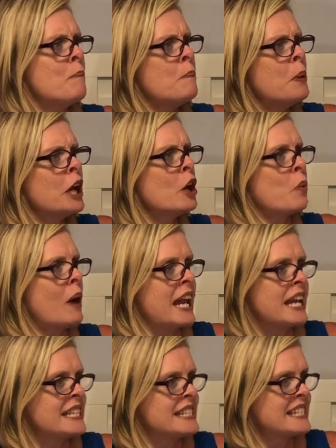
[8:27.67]
put
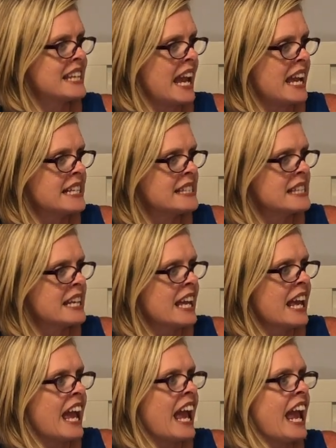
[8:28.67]
away his skates,
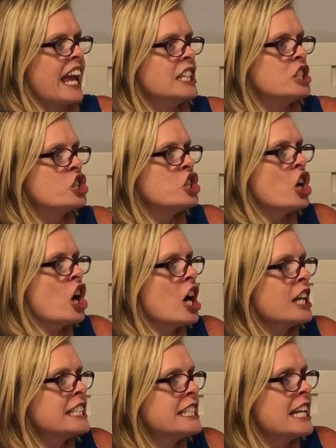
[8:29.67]
and
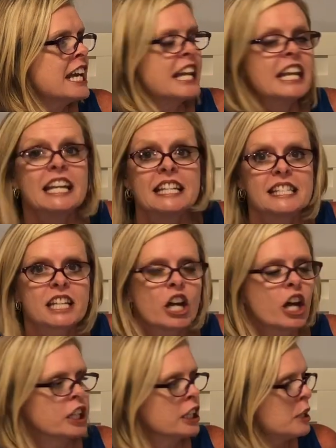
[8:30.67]
tucked in his
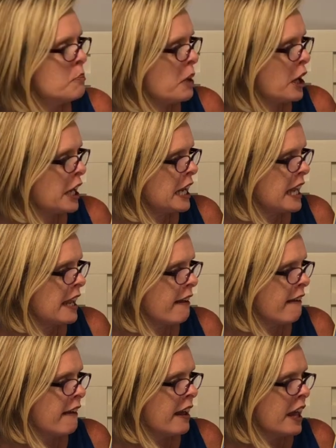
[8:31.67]
cuddly bunny.
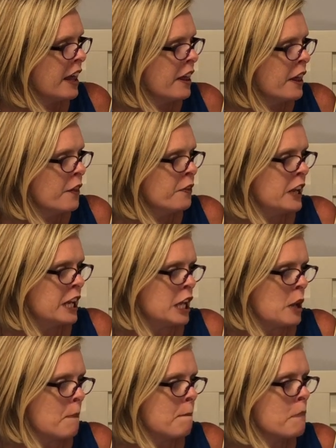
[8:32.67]
Then
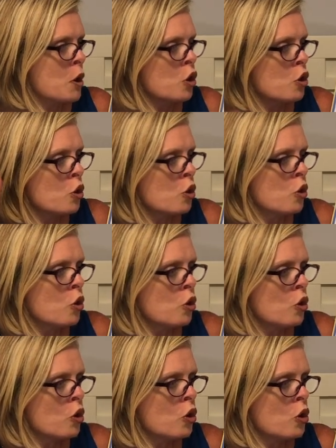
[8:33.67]
he
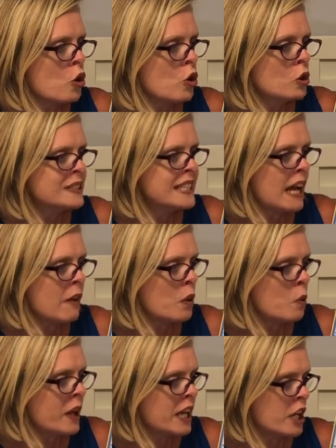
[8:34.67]
pulled down
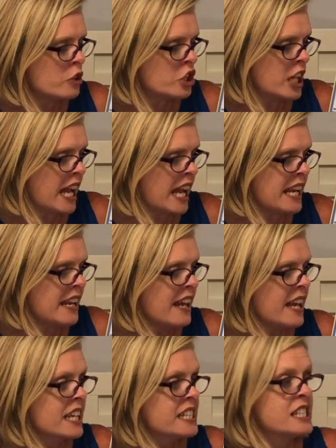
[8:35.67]
the window shade
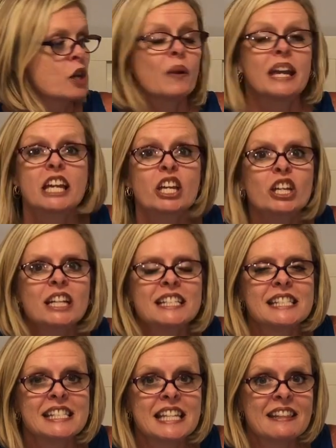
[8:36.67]
so he
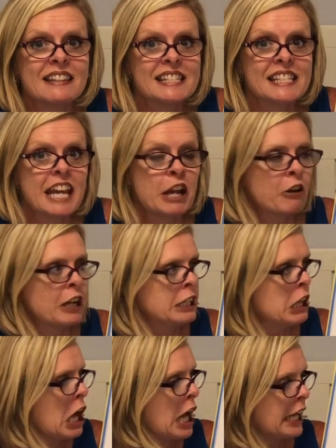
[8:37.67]
couldn't see the scary
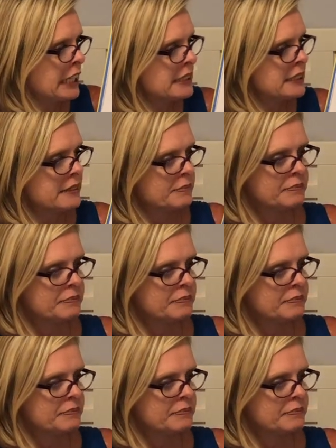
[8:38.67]
light.